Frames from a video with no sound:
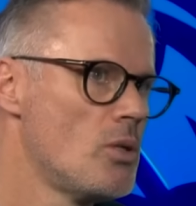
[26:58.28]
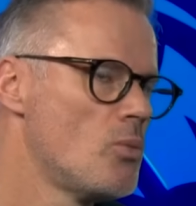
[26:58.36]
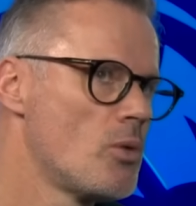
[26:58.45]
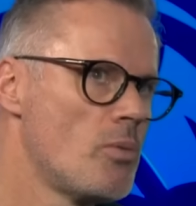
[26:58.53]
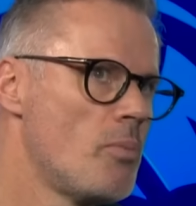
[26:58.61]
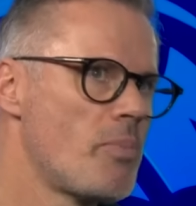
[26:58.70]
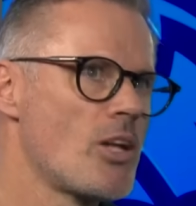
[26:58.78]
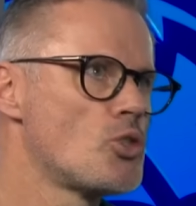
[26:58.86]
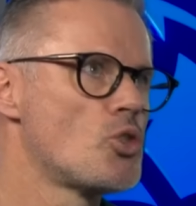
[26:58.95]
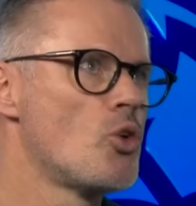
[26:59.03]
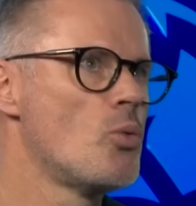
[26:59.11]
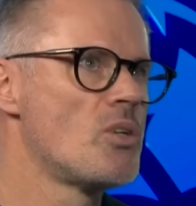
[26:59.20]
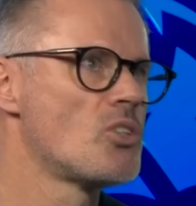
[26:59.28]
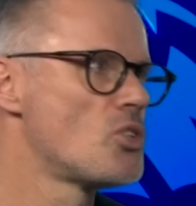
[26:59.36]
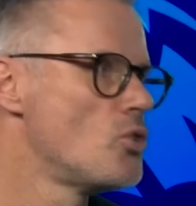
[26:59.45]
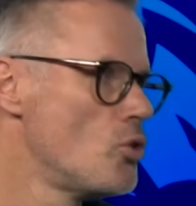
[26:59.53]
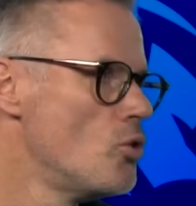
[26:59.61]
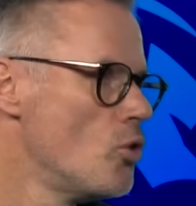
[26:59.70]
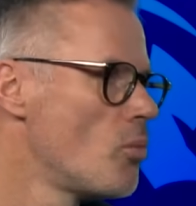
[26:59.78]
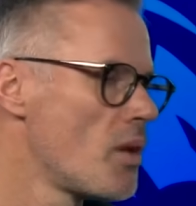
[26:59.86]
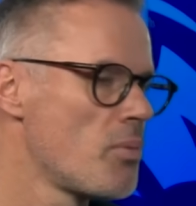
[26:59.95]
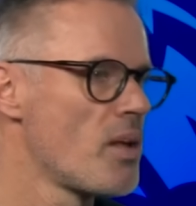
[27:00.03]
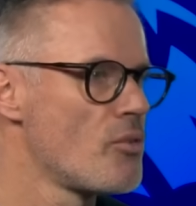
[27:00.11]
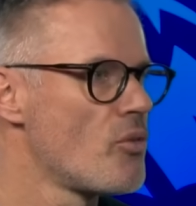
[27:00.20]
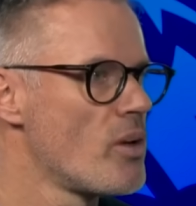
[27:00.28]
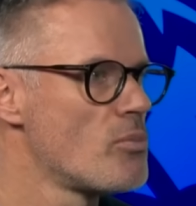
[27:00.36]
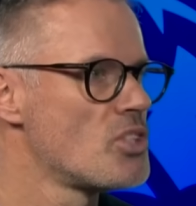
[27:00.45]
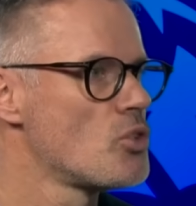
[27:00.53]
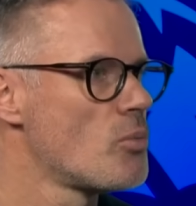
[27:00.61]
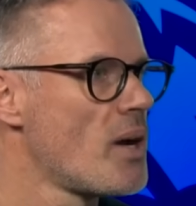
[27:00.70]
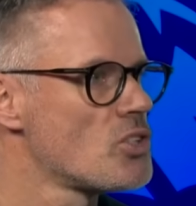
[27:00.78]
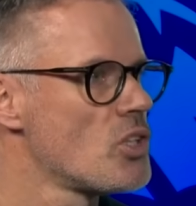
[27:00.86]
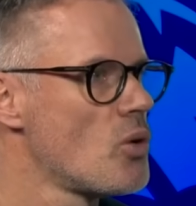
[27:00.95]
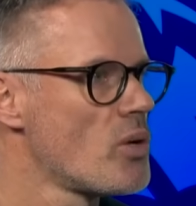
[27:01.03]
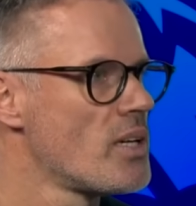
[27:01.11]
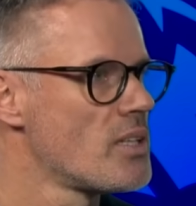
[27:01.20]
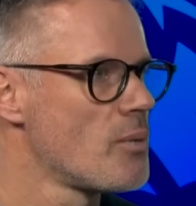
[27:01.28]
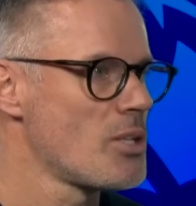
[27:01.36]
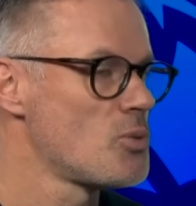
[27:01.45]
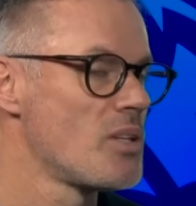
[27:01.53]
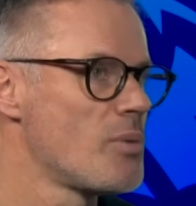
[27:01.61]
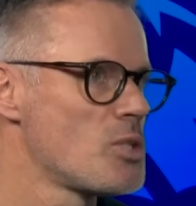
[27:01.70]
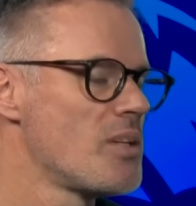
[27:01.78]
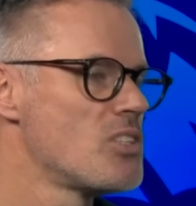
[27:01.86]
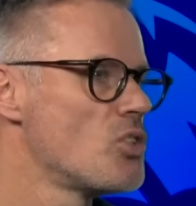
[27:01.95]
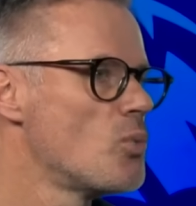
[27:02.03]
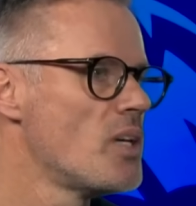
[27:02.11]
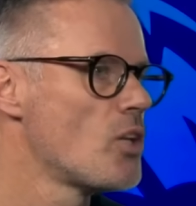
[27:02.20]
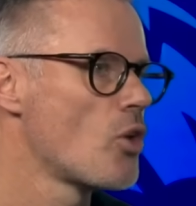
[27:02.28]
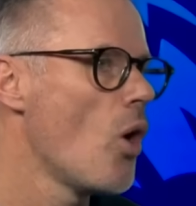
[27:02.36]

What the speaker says: Well, Ballon d'Or winners normally play for Real Madrid or Barcelona. The best of the best players in the world